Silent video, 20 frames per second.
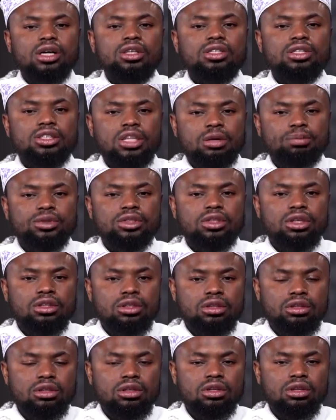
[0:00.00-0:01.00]

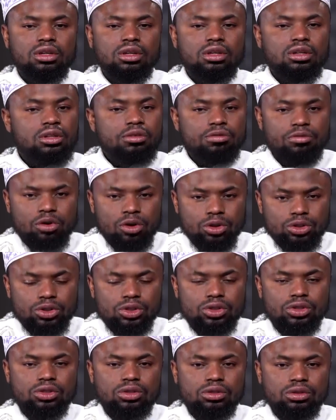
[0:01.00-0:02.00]
accepting the
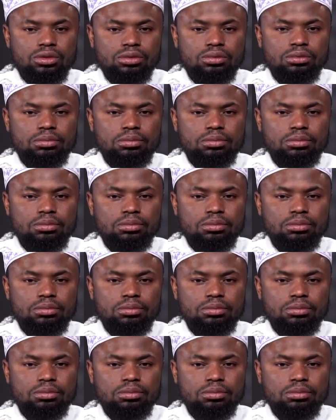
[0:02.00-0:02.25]
verses.